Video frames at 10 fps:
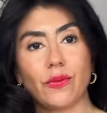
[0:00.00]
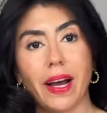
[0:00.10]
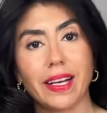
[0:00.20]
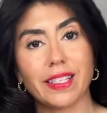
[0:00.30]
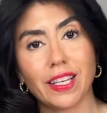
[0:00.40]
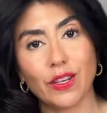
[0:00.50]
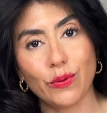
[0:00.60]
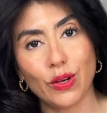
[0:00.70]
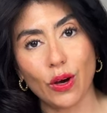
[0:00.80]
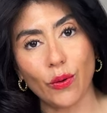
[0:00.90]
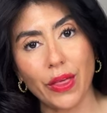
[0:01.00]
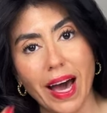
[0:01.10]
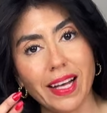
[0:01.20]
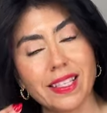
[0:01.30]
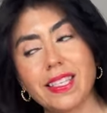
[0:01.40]
rising. You know
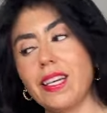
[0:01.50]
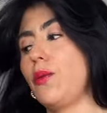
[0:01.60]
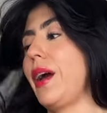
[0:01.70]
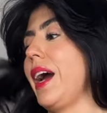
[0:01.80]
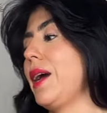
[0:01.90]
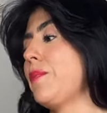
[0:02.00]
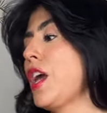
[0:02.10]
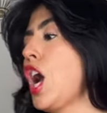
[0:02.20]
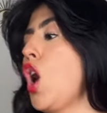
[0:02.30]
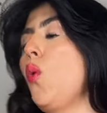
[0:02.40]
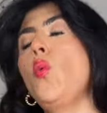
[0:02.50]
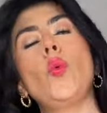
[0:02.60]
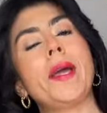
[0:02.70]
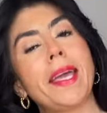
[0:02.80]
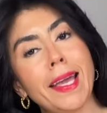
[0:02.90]
that, okay?
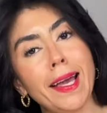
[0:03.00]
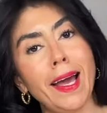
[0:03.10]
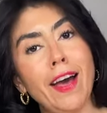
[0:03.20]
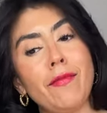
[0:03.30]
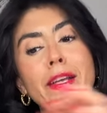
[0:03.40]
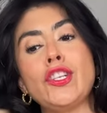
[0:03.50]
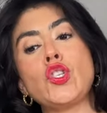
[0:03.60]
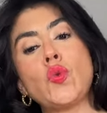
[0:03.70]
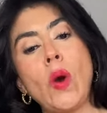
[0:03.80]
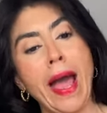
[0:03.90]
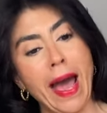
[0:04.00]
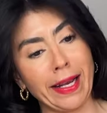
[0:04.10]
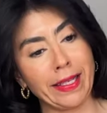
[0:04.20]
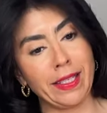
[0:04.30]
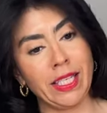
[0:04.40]
We have been
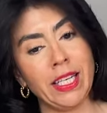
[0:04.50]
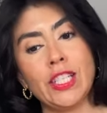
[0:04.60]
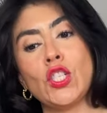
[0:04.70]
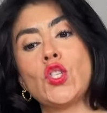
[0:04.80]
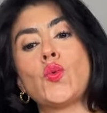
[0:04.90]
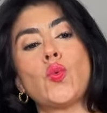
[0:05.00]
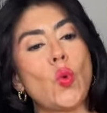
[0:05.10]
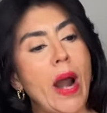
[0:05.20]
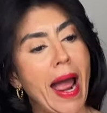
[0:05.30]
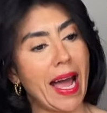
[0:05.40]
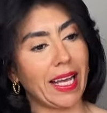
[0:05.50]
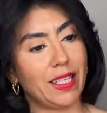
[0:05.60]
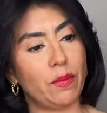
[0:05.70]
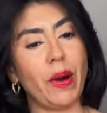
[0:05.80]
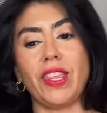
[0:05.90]
dragged
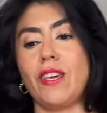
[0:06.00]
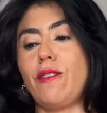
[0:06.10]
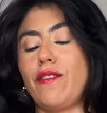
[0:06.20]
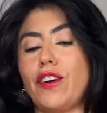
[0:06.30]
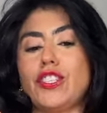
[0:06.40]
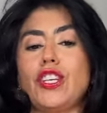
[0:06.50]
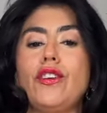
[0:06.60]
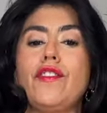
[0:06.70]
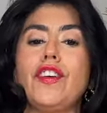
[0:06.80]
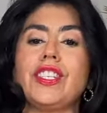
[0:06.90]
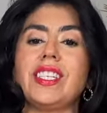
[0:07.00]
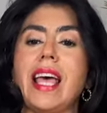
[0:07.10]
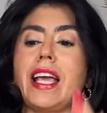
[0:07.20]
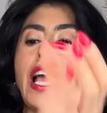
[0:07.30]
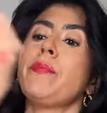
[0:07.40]
by the universe. The universe is
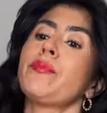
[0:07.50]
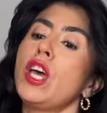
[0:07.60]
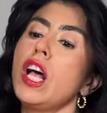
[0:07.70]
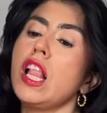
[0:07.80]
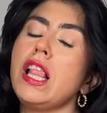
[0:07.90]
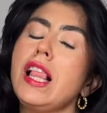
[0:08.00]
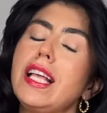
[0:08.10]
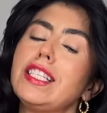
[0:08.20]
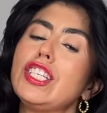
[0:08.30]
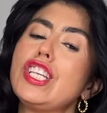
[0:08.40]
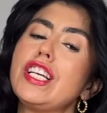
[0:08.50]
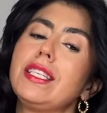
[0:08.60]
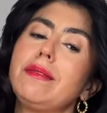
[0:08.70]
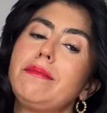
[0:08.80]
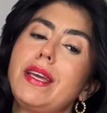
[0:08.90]
like, oh, let's
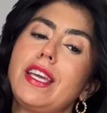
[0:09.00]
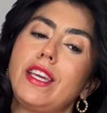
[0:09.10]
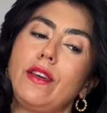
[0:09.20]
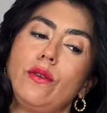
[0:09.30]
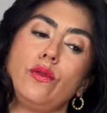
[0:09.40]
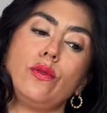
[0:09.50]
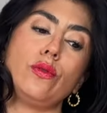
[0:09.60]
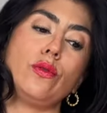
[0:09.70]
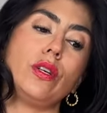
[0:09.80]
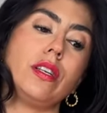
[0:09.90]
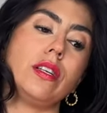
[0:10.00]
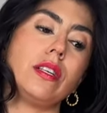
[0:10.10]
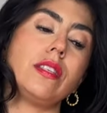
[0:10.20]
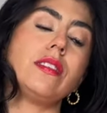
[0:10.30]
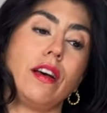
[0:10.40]
just make you
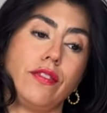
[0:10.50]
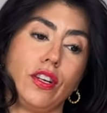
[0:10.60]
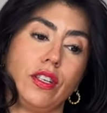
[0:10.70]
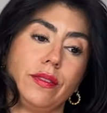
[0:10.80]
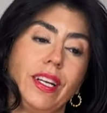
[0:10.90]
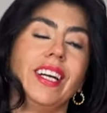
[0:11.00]
suffer.